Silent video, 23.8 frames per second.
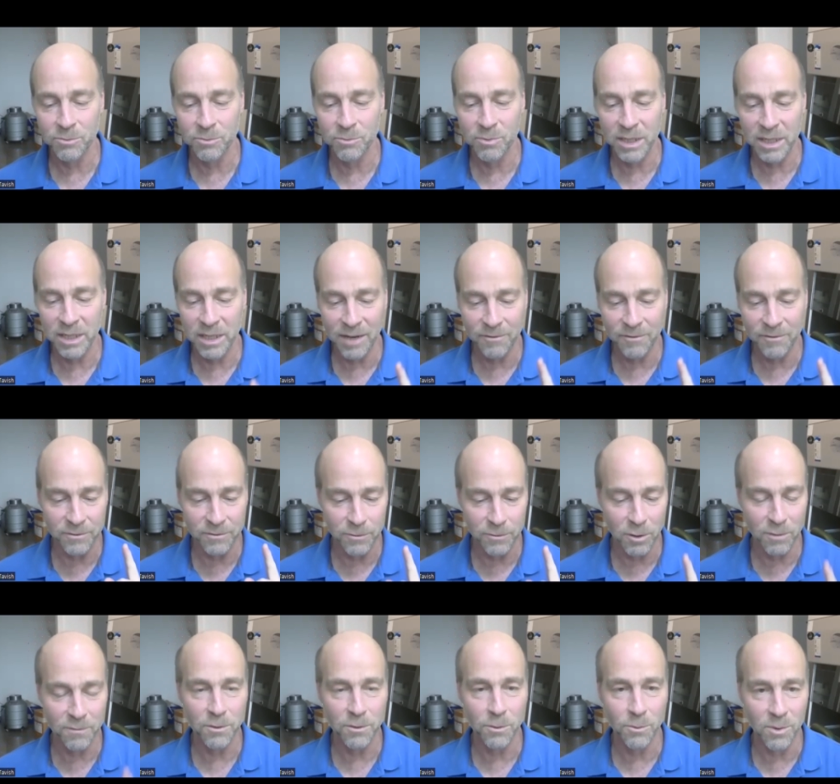we have to
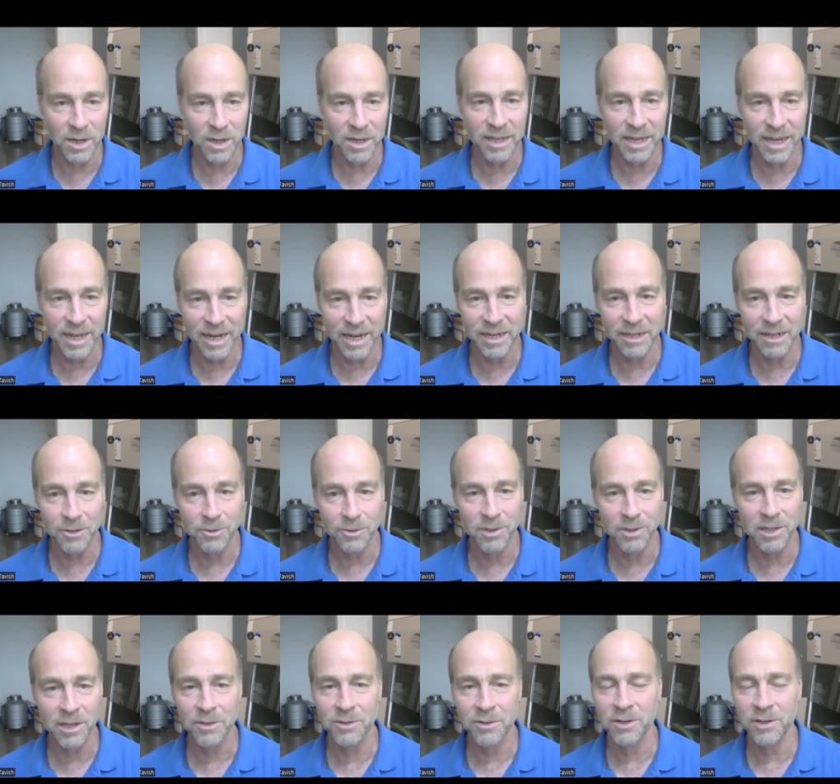vote for one candidate or
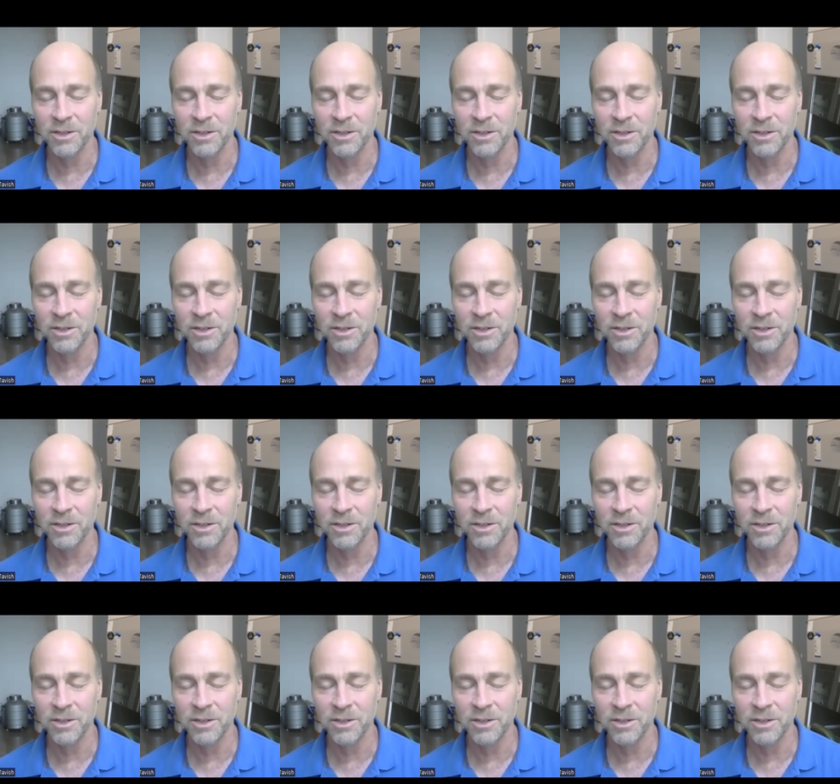another,